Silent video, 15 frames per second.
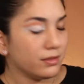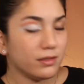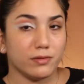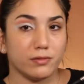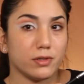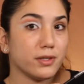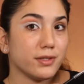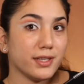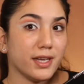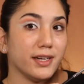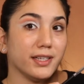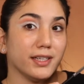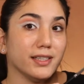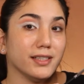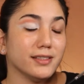
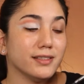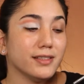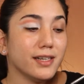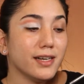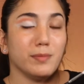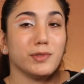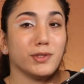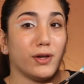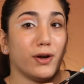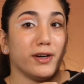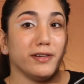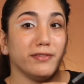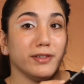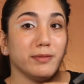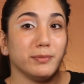Rasengan. I'm sorry
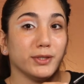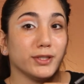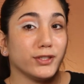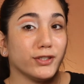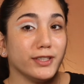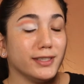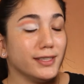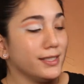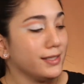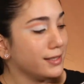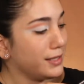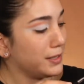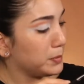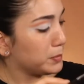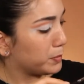if I'm butchering these
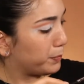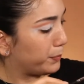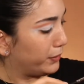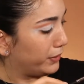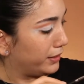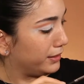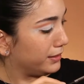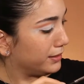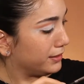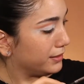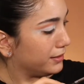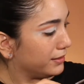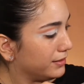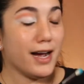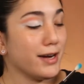names, but
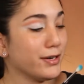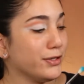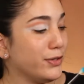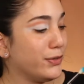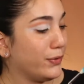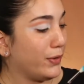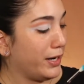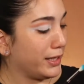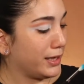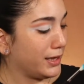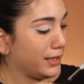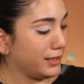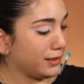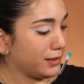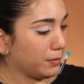I don't know. I
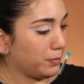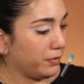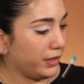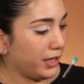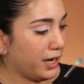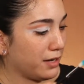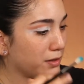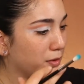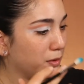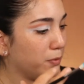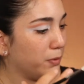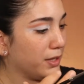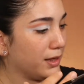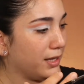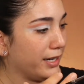think some of it has to do
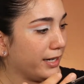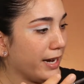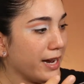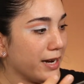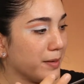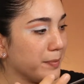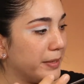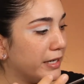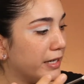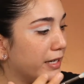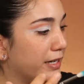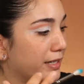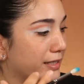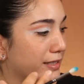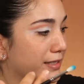with like
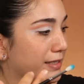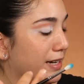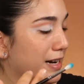anime.